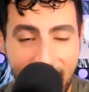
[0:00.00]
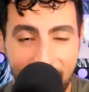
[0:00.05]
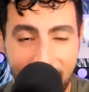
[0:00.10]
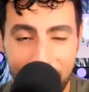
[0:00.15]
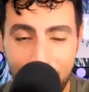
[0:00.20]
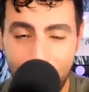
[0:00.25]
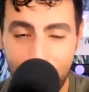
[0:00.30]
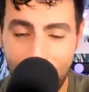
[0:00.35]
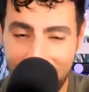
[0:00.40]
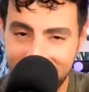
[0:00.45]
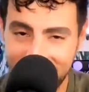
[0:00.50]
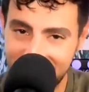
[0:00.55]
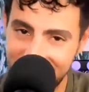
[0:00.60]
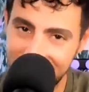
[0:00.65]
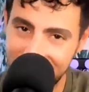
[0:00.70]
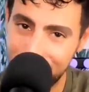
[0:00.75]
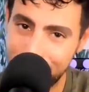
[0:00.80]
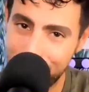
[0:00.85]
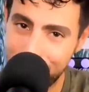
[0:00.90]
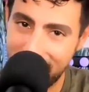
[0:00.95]
If you're
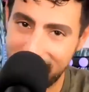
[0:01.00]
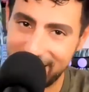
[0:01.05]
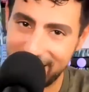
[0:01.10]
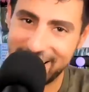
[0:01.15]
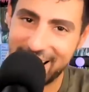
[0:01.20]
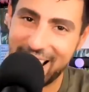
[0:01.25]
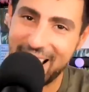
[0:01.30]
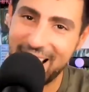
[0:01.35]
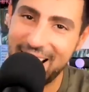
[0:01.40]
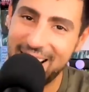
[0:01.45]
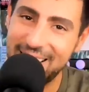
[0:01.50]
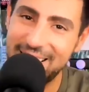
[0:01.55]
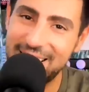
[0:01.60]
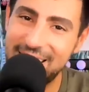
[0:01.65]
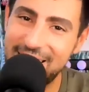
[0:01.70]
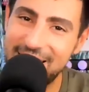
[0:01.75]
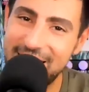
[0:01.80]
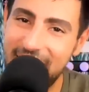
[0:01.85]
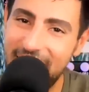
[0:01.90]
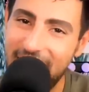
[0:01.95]
watching this
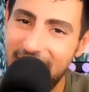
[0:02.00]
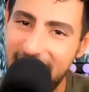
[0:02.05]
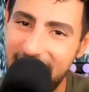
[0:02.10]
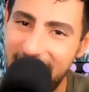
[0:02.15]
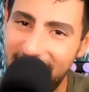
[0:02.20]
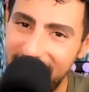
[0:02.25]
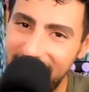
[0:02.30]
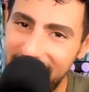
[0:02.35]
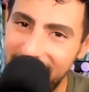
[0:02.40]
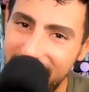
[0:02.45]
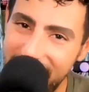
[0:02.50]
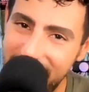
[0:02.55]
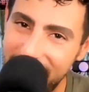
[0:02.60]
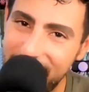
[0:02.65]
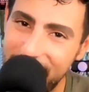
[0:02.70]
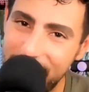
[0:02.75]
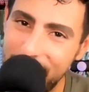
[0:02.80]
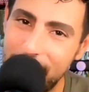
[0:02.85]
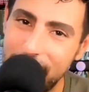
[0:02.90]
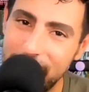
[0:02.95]
podcast,
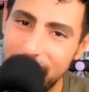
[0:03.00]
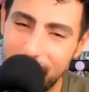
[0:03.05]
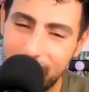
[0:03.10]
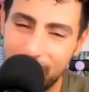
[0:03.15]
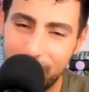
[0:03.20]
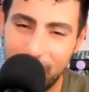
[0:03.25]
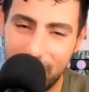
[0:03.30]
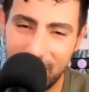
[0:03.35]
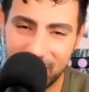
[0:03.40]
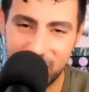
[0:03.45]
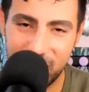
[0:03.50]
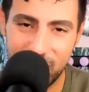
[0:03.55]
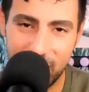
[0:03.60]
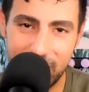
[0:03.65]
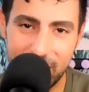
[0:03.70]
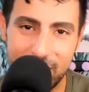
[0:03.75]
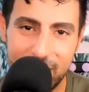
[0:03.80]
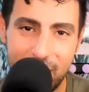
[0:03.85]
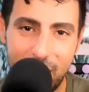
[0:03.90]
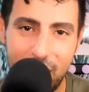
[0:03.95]
hello. You can watch
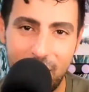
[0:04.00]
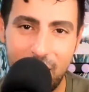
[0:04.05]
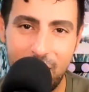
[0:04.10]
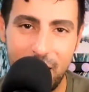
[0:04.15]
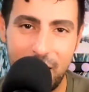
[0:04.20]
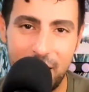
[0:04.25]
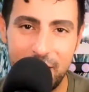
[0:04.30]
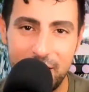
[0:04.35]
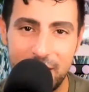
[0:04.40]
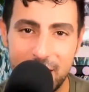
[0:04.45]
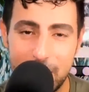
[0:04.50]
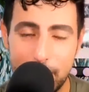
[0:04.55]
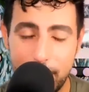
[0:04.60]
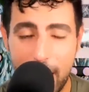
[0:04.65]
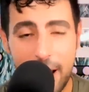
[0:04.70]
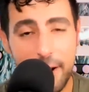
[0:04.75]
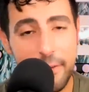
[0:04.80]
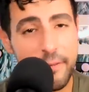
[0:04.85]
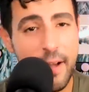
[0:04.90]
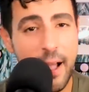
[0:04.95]
this on
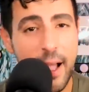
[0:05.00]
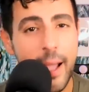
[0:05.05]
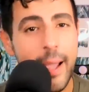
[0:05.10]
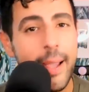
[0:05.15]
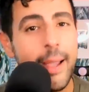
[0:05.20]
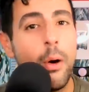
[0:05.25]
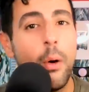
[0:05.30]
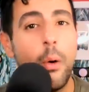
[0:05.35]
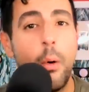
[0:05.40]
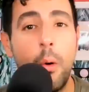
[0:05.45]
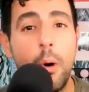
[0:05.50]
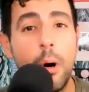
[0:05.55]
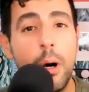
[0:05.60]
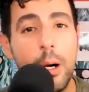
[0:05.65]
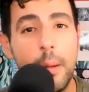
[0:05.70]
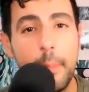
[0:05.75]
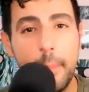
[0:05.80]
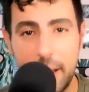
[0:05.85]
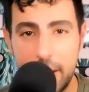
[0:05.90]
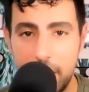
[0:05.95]
Spotify
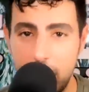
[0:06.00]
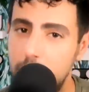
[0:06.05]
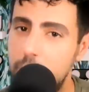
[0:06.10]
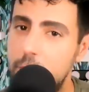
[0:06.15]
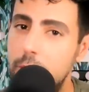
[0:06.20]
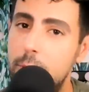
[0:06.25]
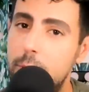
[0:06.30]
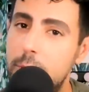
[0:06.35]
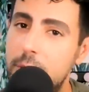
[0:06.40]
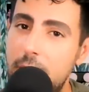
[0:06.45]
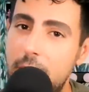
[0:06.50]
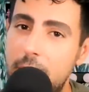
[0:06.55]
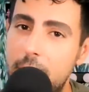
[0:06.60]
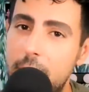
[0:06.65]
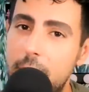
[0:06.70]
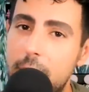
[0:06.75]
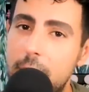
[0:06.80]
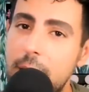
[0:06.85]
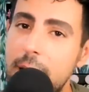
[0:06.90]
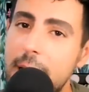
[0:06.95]
or my YouTube
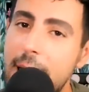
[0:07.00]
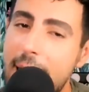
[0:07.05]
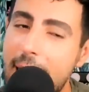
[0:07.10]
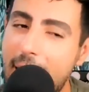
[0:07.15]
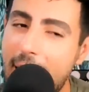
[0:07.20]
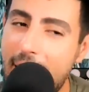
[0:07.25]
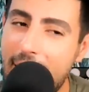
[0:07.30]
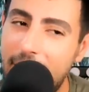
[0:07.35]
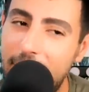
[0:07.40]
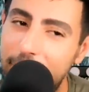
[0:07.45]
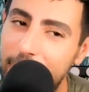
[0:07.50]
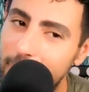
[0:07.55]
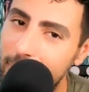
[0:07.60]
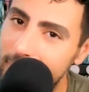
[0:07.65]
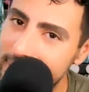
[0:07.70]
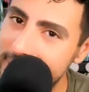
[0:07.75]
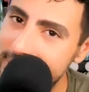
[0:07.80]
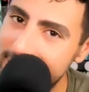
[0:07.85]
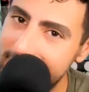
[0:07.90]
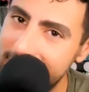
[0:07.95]
channel. And if you're
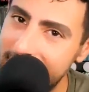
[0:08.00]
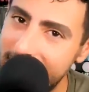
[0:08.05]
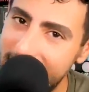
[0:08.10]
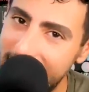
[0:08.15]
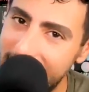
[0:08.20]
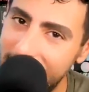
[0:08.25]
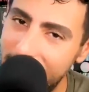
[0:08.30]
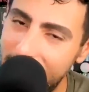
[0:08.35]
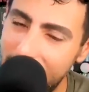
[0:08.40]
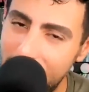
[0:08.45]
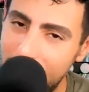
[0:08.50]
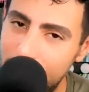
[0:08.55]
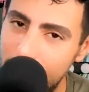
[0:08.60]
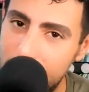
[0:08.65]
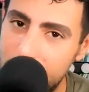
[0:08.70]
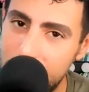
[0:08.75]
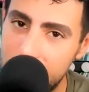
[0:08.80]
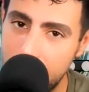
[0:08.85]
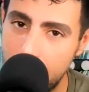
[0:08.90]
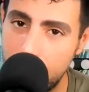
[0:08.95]
listening, thank
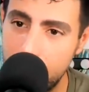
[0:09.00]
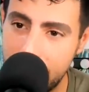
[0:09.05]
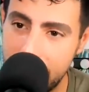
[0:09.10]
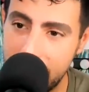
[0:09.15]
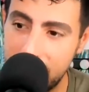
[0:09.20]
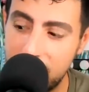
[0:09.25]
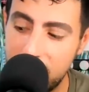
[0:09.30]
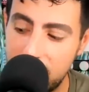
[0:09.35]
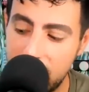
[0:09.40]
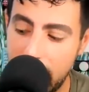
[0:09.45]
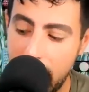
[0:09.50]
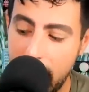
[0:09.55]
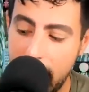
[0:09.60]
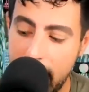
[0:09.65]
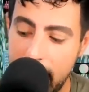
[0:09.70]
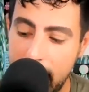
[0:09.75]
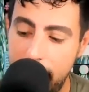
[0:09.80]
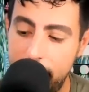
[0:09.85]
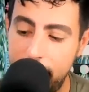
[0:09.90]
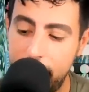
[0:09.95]
you so much.
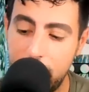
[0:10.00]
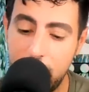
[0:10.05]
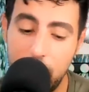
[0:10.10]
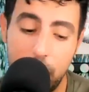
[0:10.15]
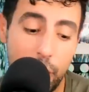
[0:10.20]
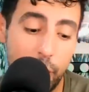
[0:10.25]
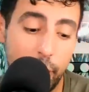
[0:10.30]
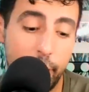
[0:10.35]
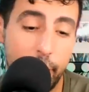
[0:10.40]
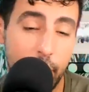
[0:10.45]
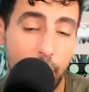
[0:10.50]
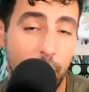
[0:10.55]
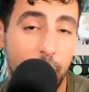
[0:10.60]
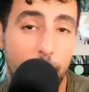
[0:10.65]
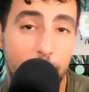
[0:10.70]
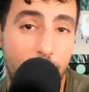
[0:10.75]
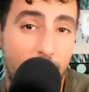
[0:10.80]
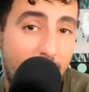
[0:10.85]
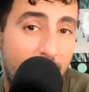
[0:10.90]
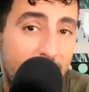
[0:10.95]
If you feel
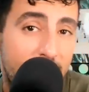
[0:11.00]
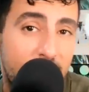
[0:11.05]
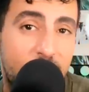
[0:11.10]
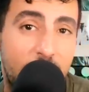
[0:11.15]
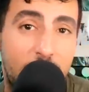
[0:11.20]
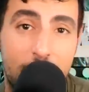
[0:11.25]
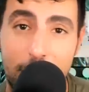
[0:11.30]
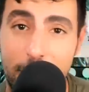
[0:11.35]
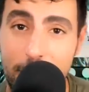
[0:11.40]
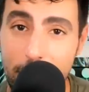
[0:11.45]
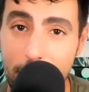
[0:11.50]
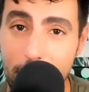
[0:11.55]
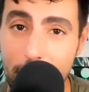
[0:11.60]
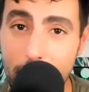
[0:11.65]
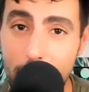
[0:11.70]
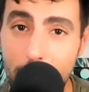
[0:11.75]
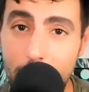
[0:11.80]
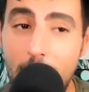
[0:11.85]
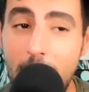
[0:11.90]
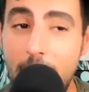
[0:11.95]
obliged and
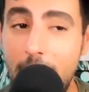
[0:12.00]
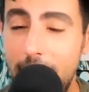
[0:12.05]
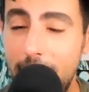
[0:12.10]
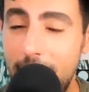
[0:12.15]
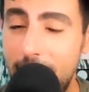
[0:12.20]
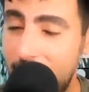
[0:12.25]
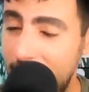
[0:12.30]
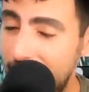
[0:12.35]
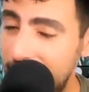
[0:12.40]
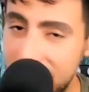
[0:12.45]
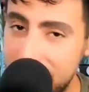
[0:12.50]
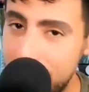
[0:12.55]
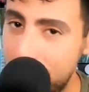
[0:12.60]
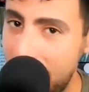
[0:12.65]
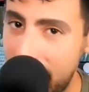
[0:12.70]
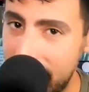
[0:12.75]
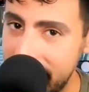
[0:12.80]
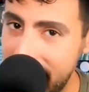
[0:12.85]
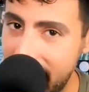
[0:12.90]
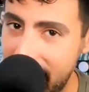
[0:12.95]
you love this
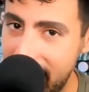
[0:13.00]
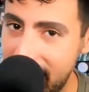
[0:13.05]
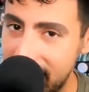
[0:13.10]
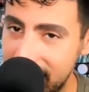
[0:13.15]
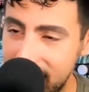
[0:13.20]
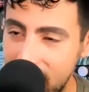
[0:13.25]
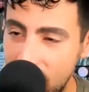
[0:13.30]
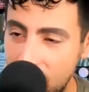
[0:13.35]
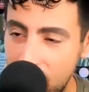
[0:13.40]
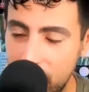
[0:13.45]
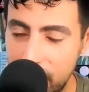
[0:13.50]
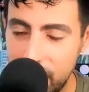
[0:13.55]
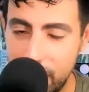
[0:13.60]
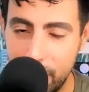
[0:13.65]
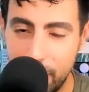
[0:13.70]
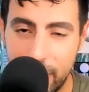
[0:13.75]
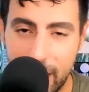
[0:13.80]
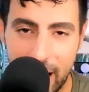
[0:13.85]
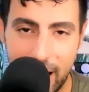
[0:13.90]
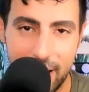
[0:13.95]
podcast,
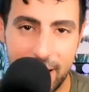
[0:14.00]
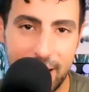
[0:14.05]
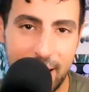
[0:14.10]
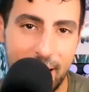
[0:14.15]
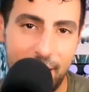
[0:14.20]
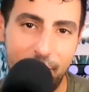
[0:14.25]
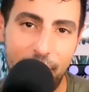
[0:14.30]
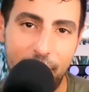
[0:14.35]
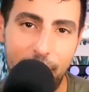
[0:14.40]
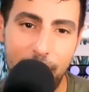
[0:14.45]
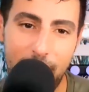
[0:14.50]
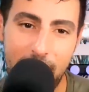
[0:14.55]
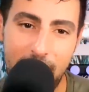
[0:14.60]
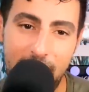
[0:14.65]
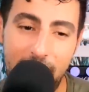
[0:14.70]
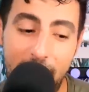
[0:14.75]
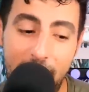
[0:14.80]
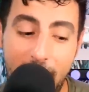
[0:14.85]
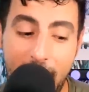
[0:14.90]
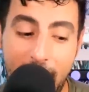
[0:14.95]
you can give
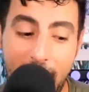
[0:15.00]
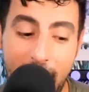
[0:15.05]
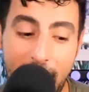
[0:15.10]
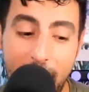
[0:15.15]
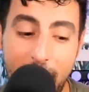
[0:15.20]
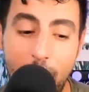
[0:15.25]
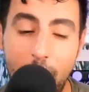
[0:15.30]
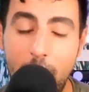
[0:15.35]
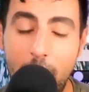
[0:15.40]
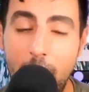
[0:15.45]
me a